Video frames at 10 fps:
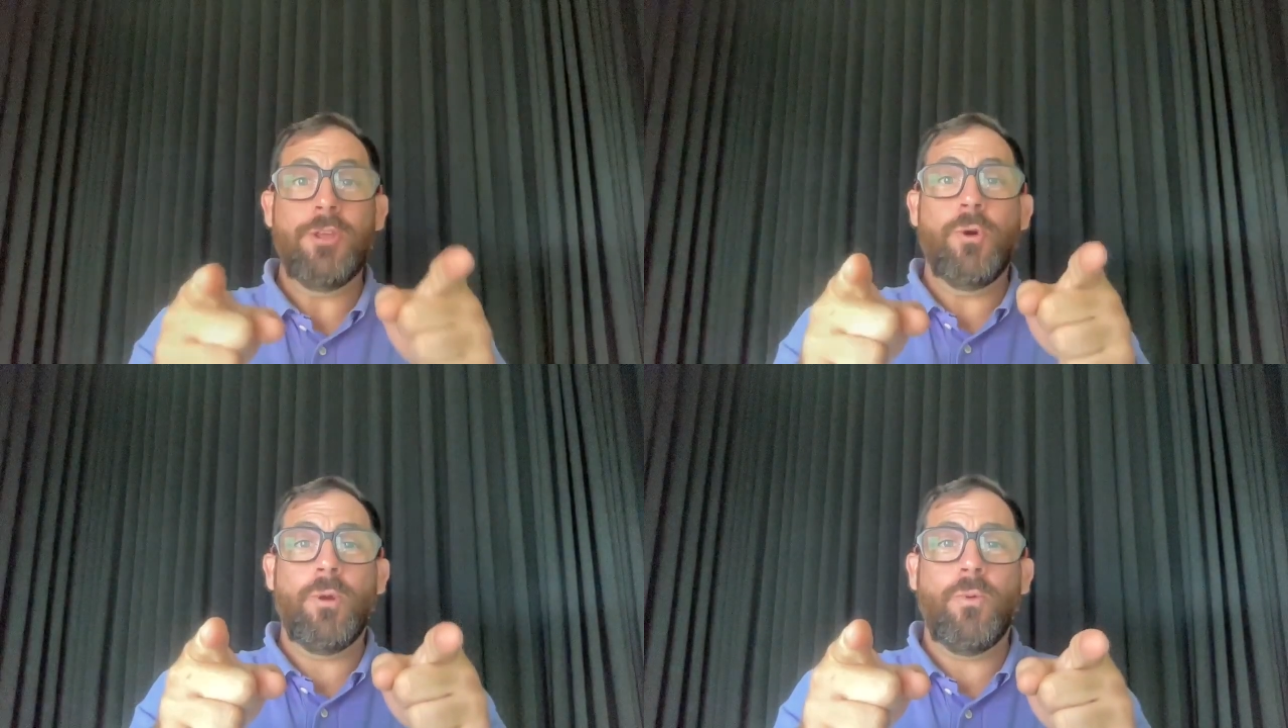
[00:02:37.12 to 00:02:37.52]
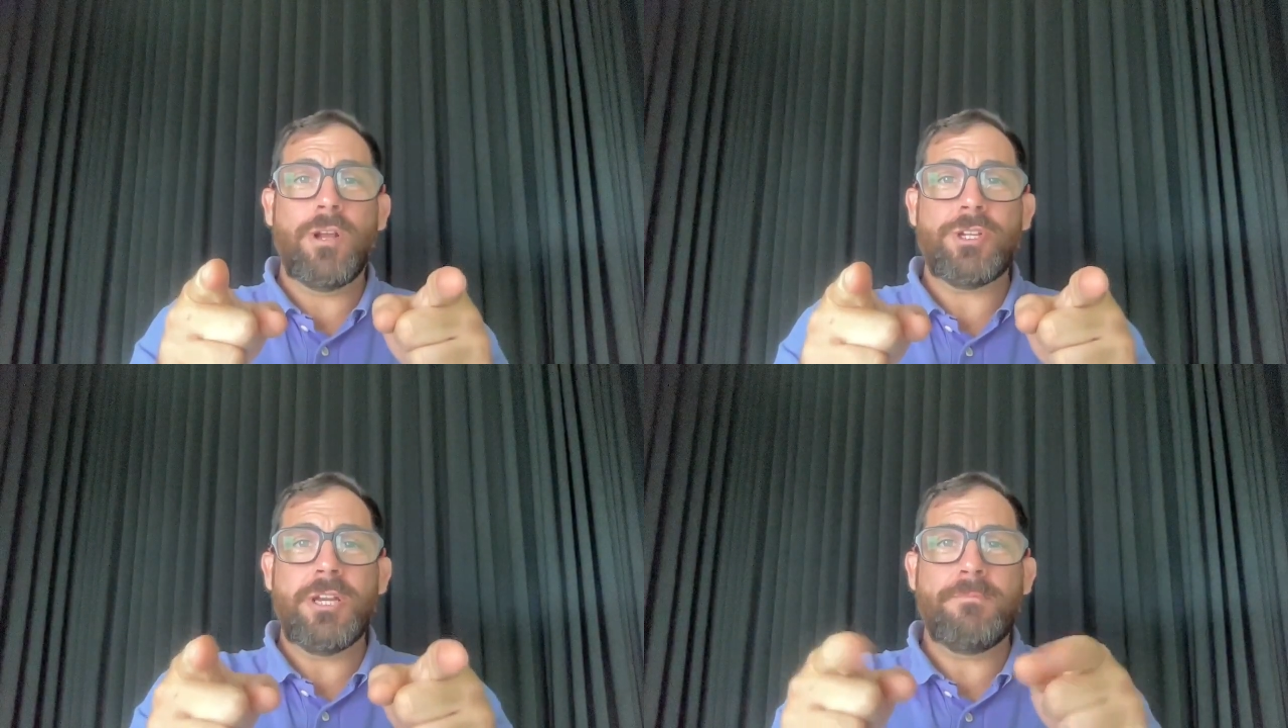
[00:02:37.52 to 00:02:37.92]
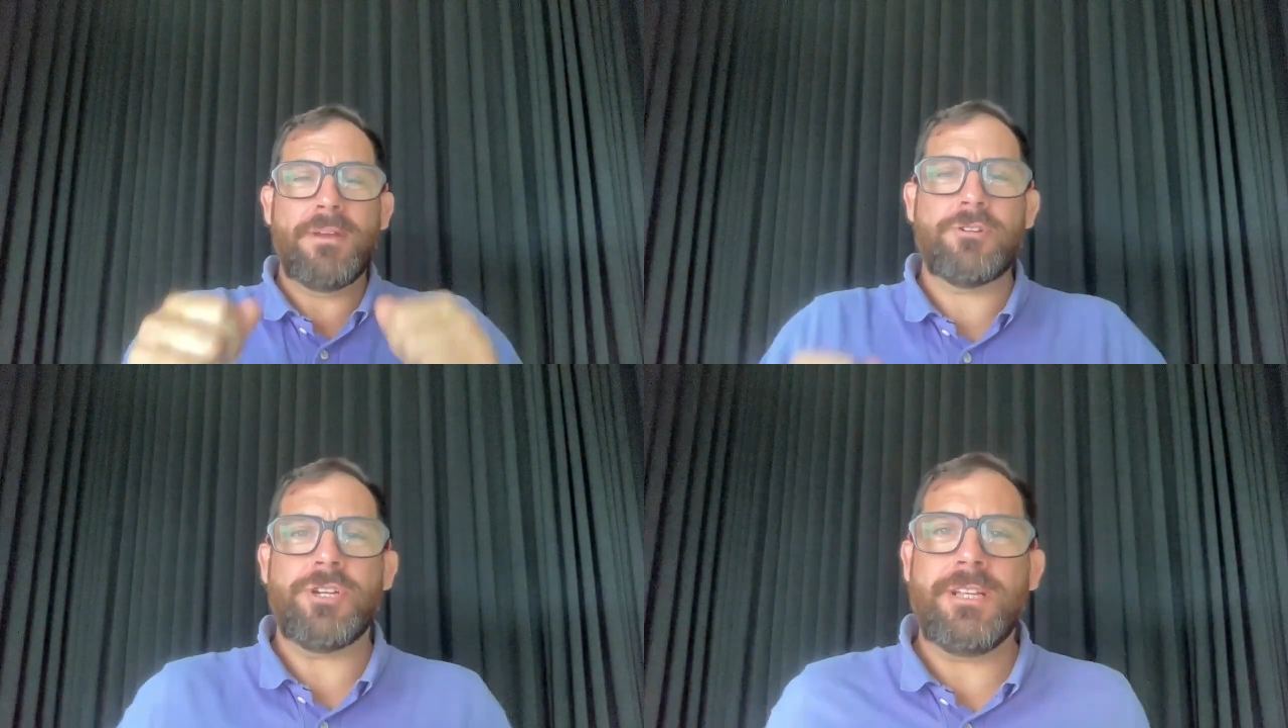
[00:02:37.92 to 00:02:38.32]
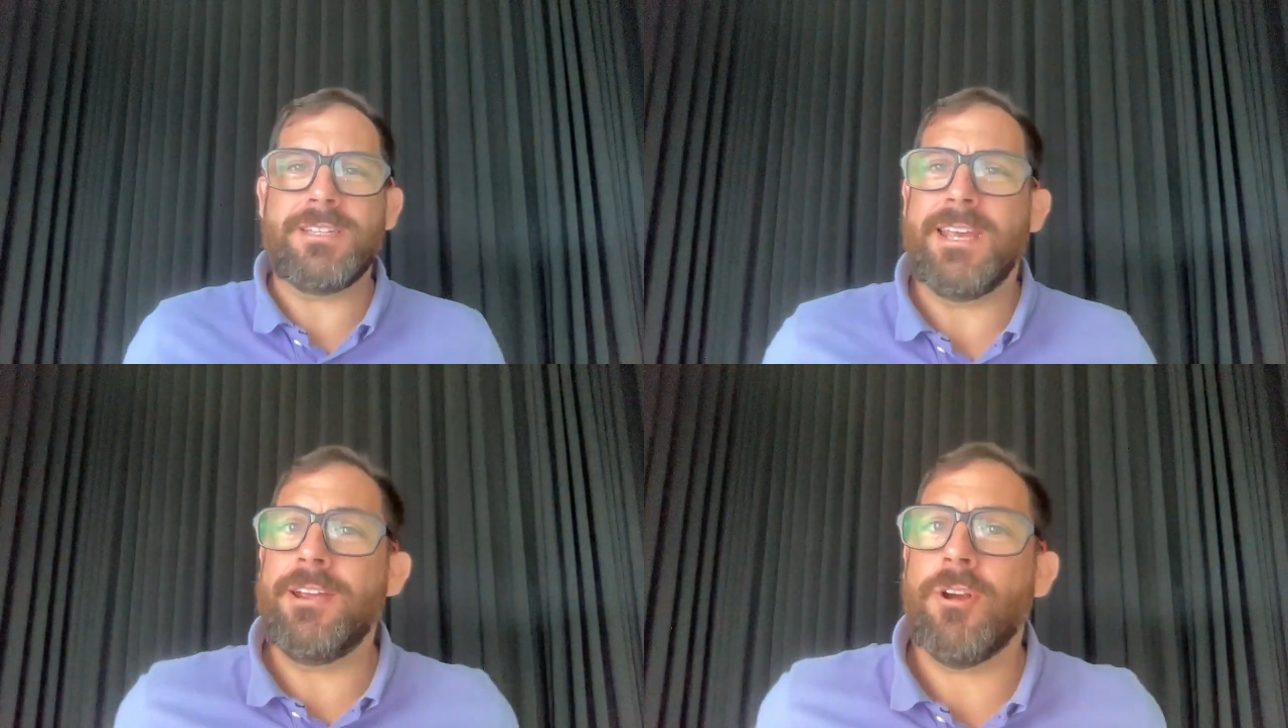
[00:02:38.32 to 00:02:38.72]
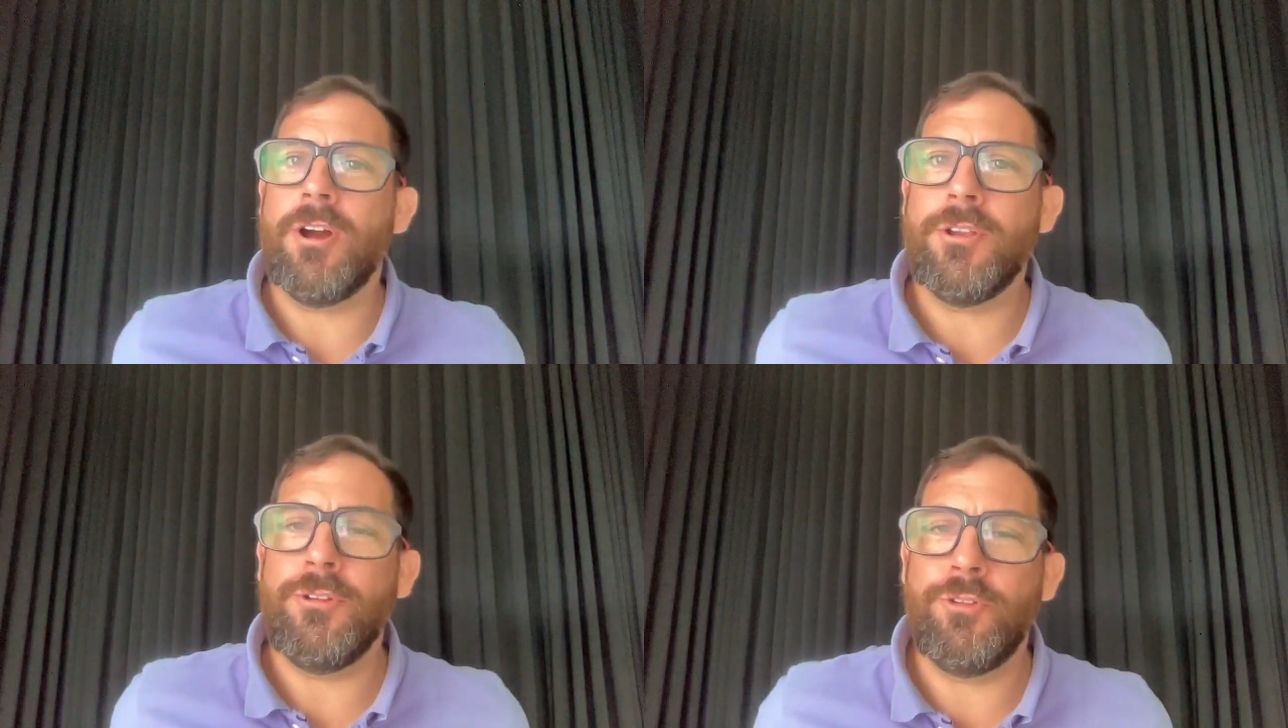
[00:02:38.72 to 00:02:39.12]
You're watching Better Sheets here
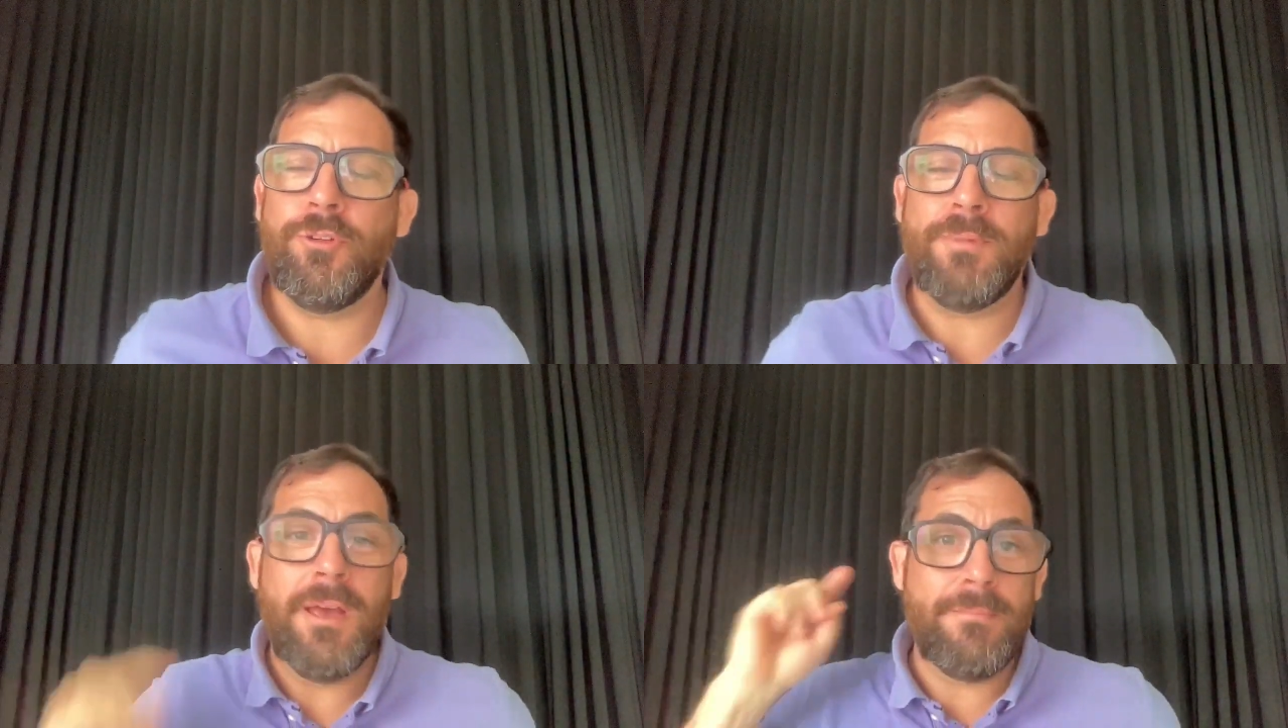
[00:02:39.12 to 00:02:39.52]
on YouTube.